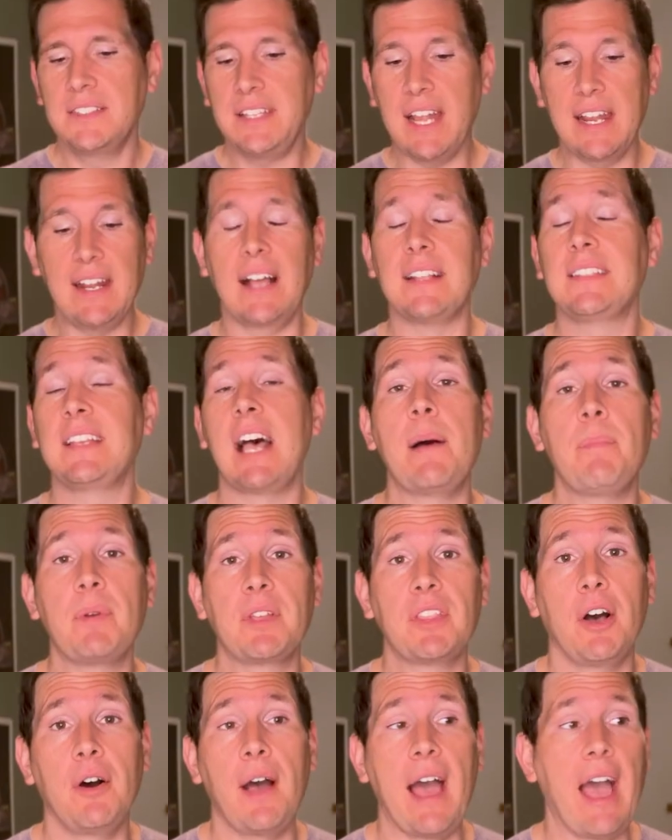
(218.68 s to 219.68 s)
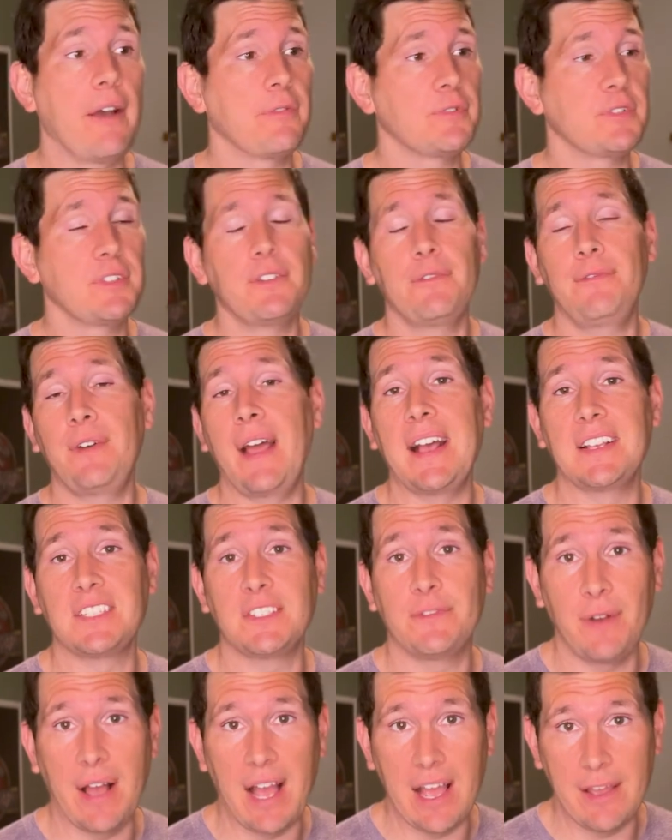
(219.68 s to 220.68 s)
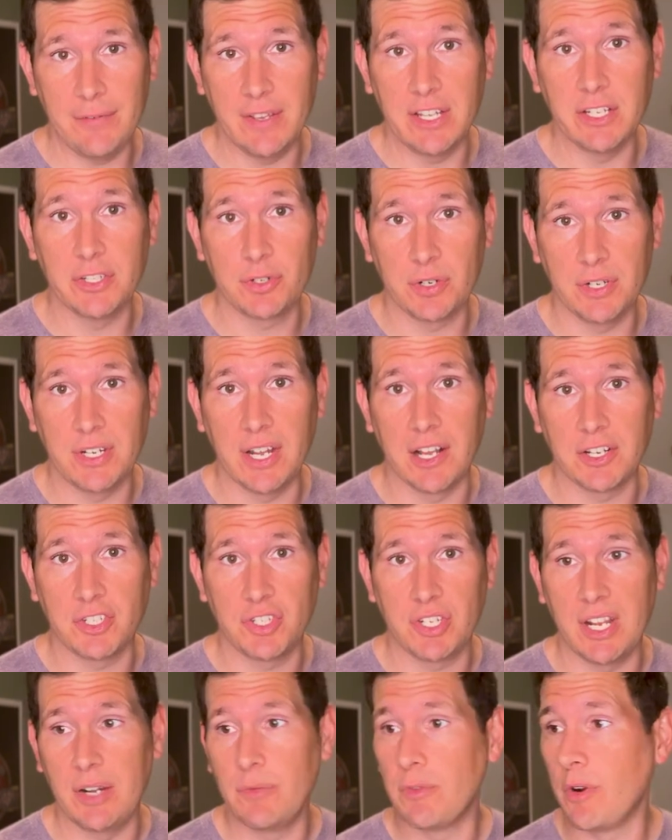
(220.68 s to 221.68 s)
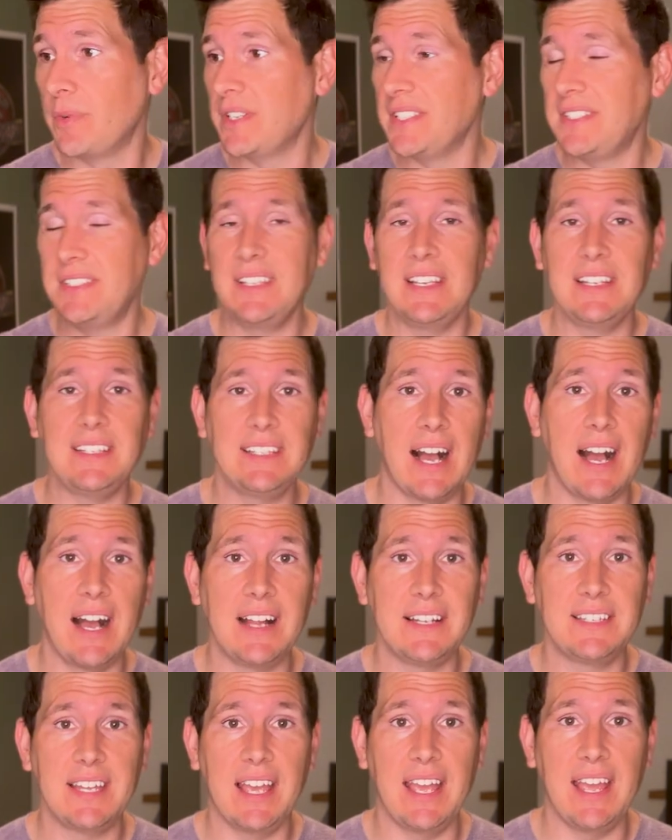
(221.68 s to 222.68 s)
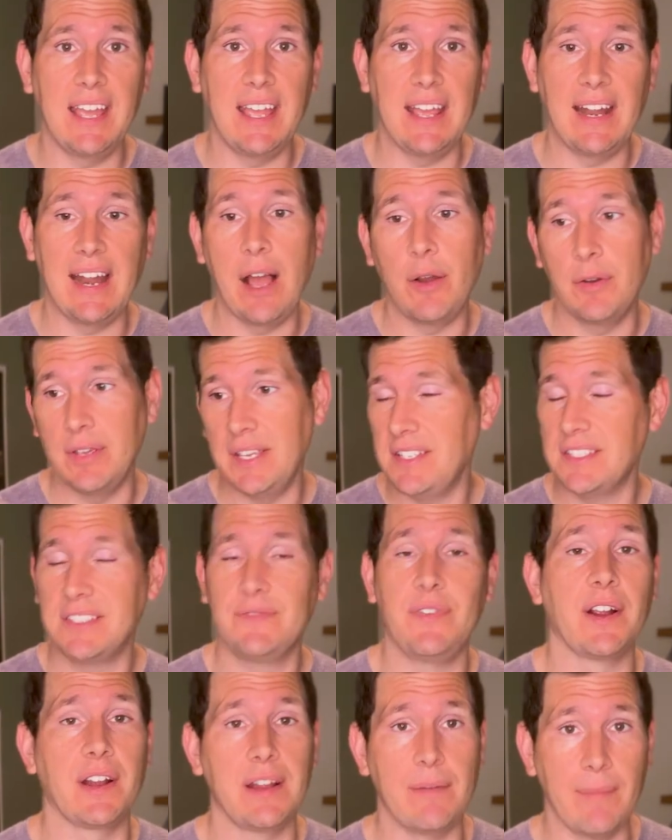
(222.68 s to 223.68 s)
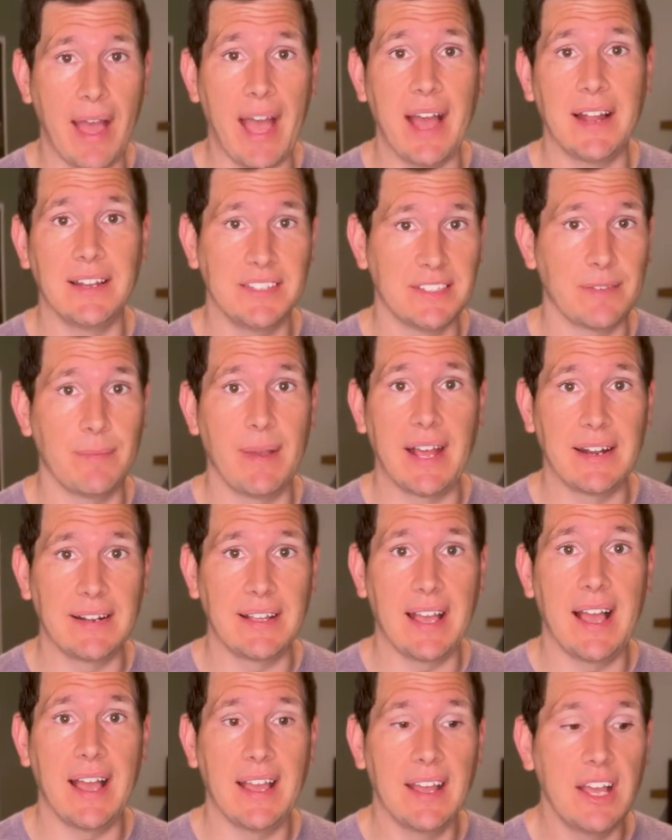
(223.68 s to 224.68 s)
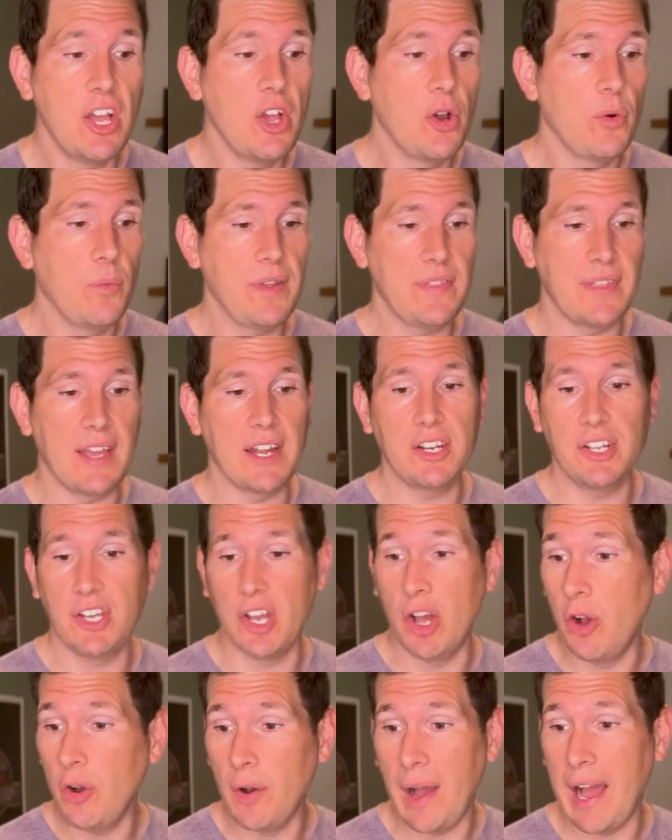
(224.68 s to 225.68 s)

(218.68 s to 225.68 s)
Staying on topic though, after the Fast Five introduction, where we see Dante and how he's very mad, he's a mad guy, we then go,